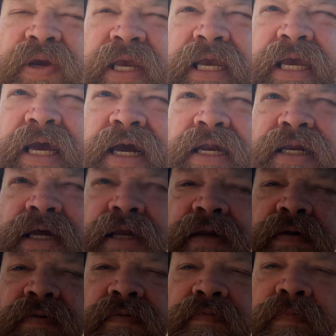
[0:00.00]
and
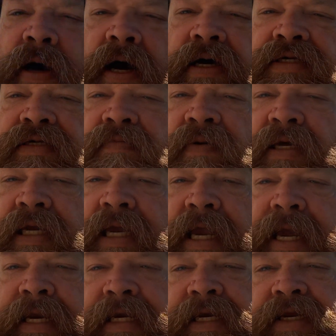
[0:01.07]
possibly 80
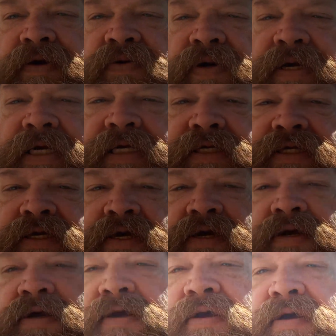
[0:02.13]
degrees,
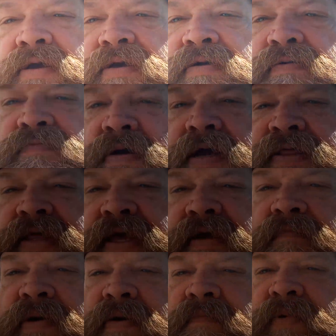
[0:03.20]
I think, by
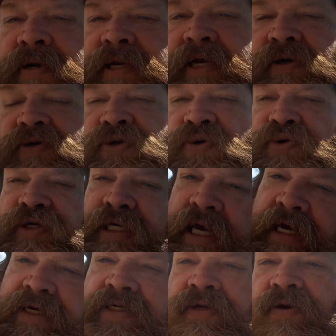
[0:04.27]
Monday or Tuesday.
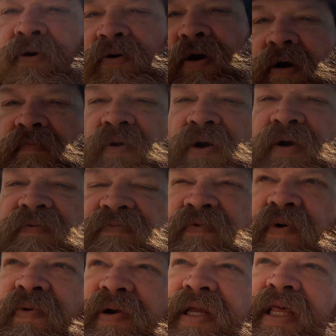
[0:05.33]
So I'm looking forward to
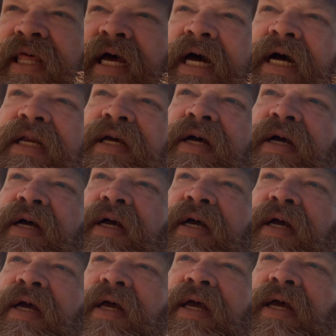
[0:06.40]
that.
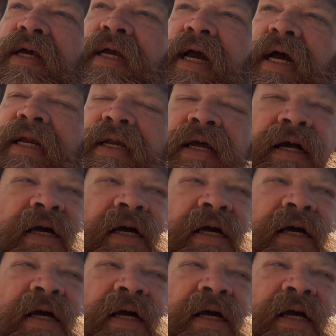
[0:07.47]
Got to uh, have